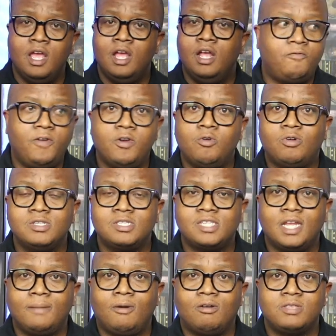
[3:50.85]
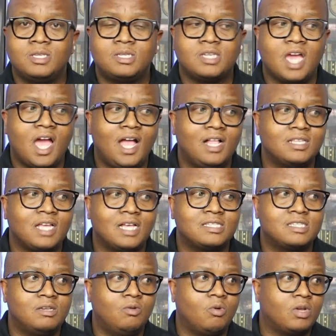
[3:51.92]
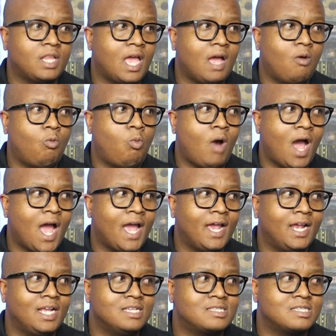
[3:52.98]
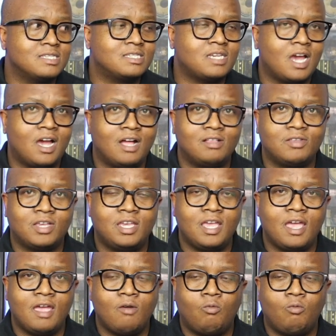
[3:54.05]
Very concerned about this child, asking her now, why is this child here?